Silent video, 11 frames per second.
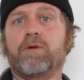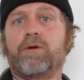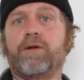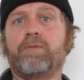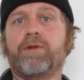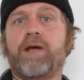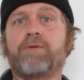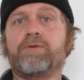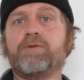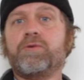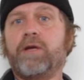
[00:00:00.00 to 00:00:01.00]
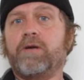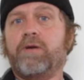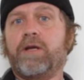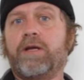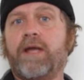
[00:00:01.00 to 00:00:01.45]
learning without
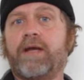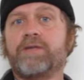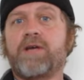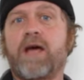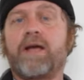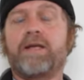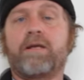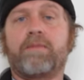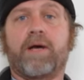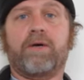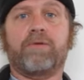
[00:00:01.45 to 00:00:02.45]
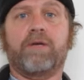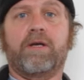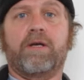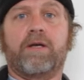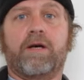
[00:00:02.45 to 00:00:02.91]
triggering anxiety
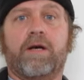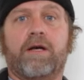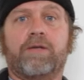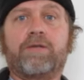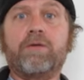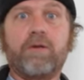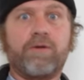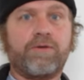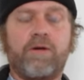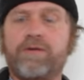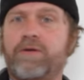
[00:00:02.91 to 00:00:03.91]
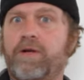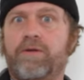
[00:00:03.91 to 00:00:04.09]
about too little structure,